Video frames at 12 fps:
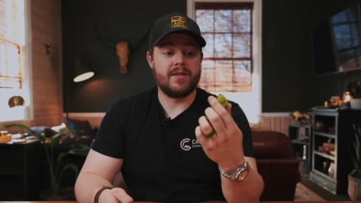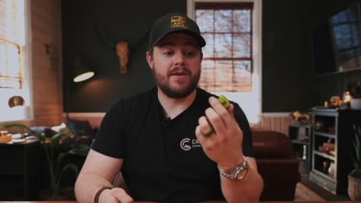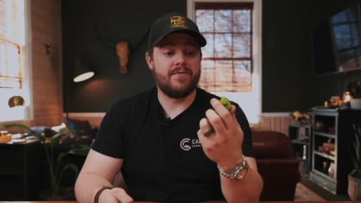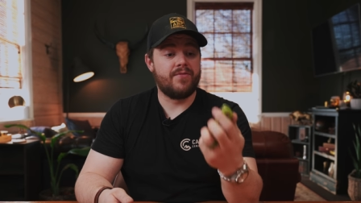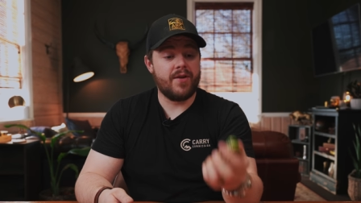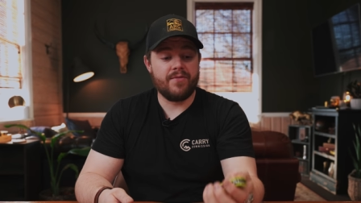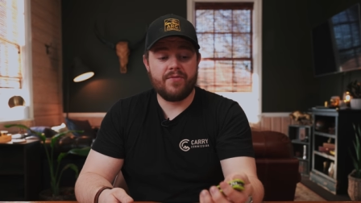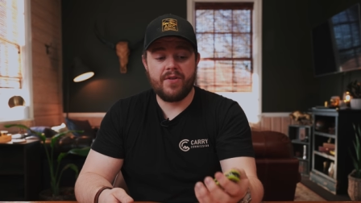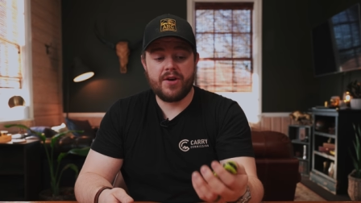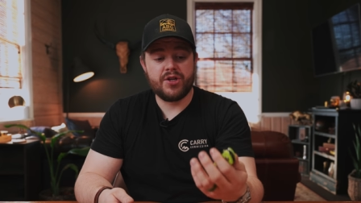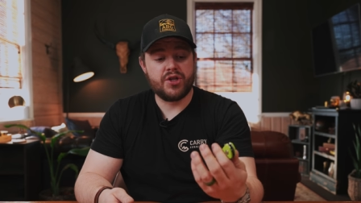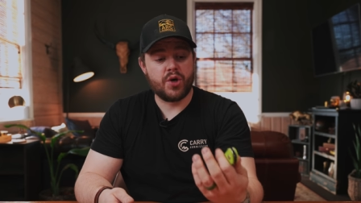The fit and
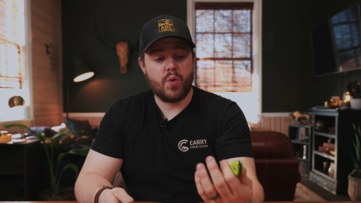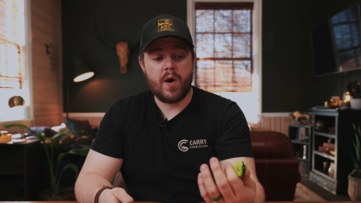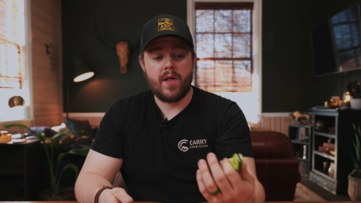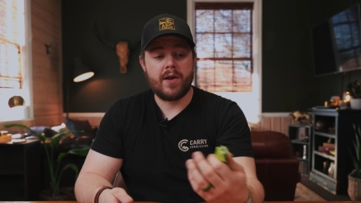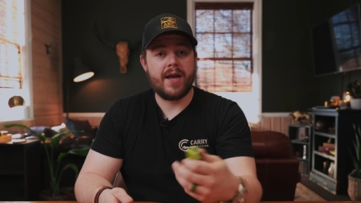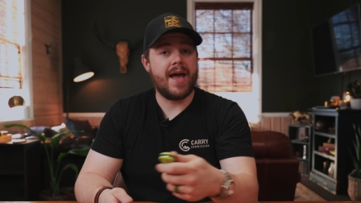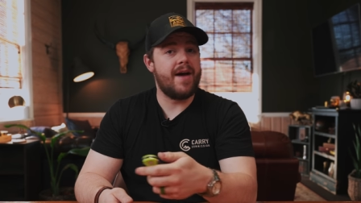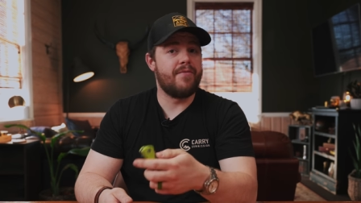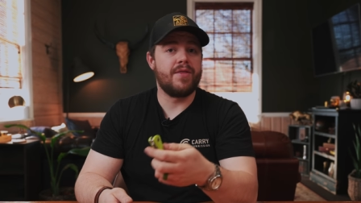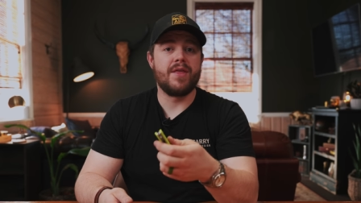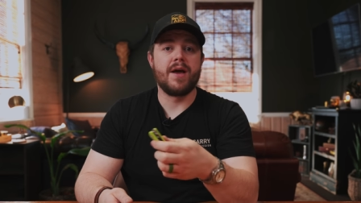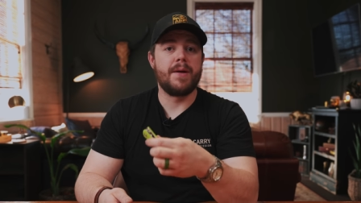finish, the quality,
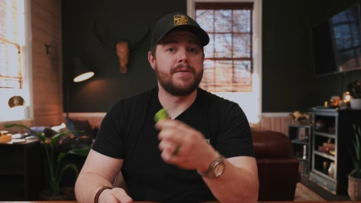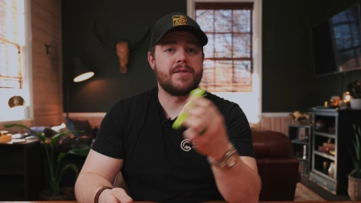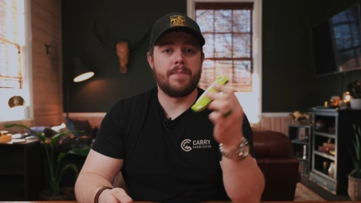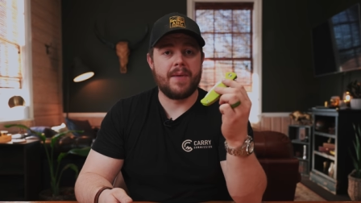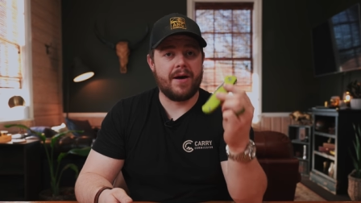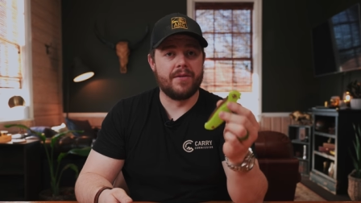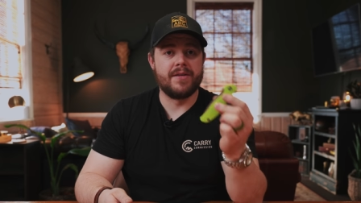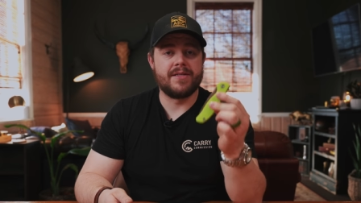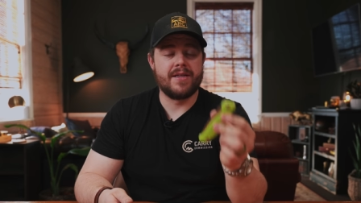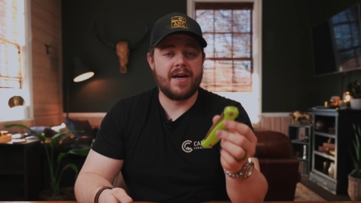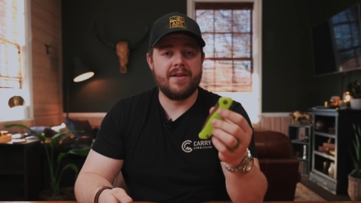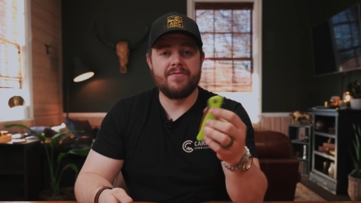everything else about
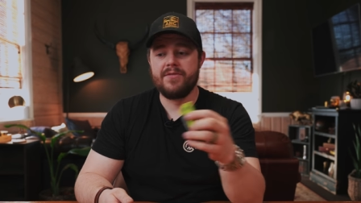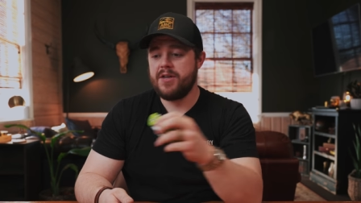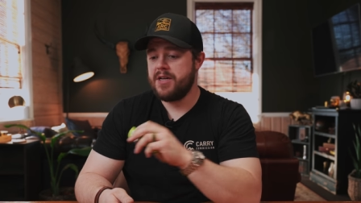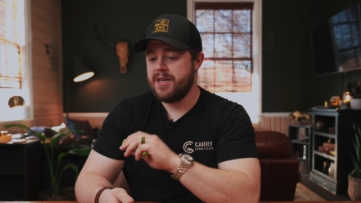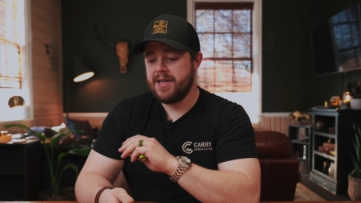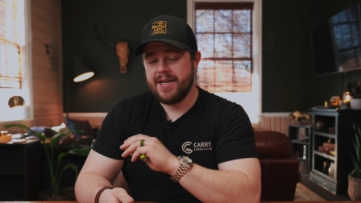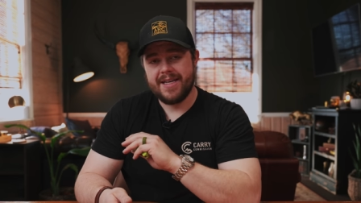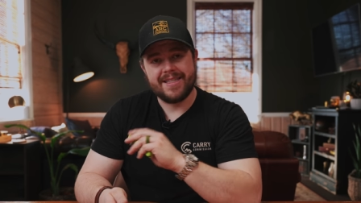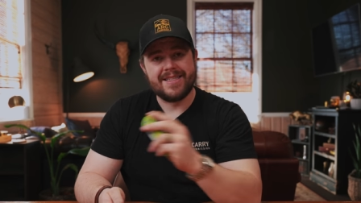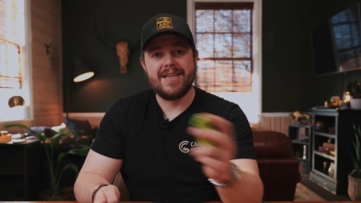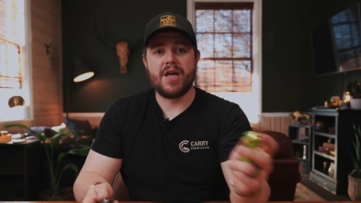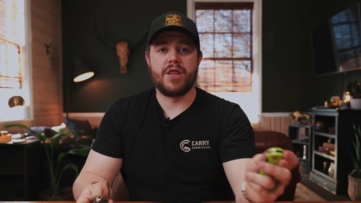this knife
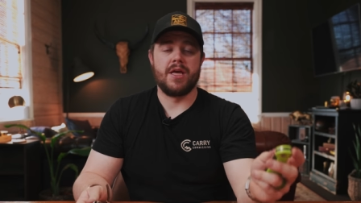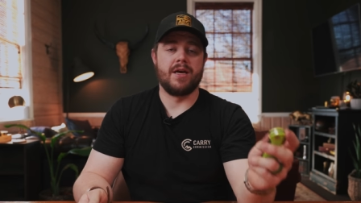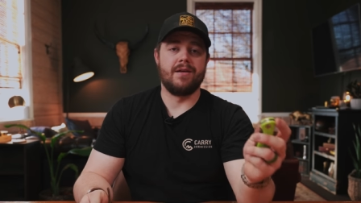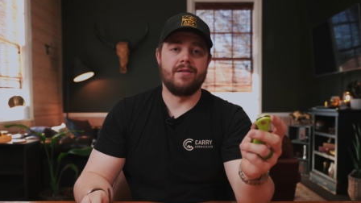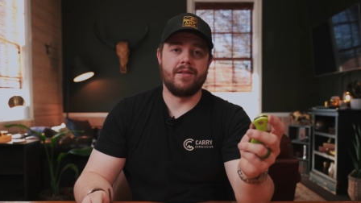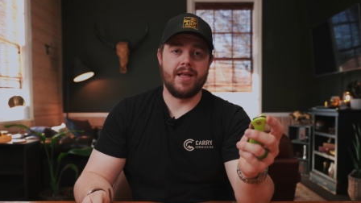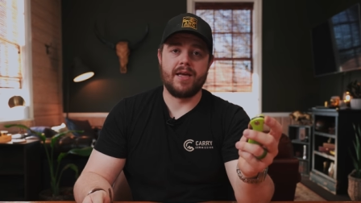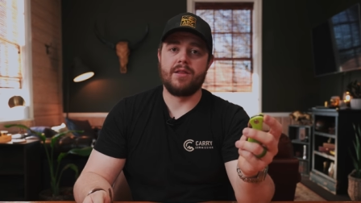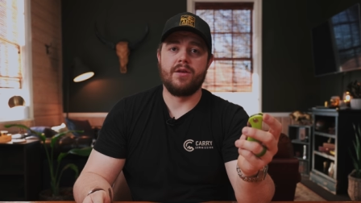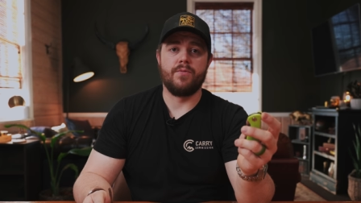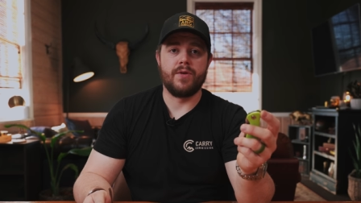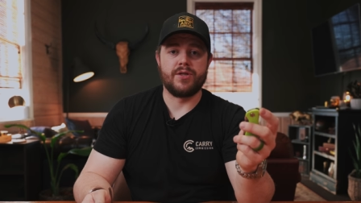is nothing like
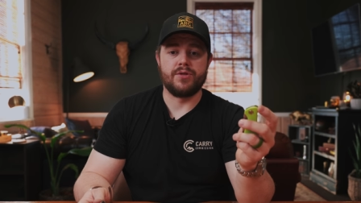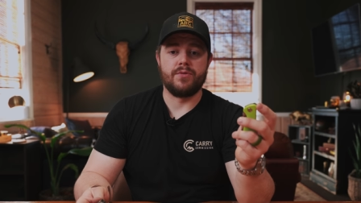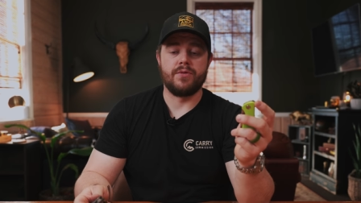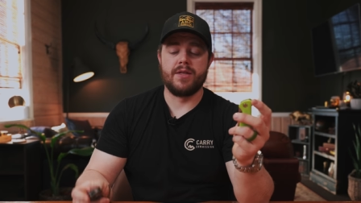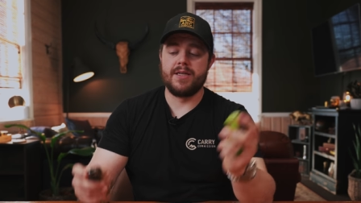the original.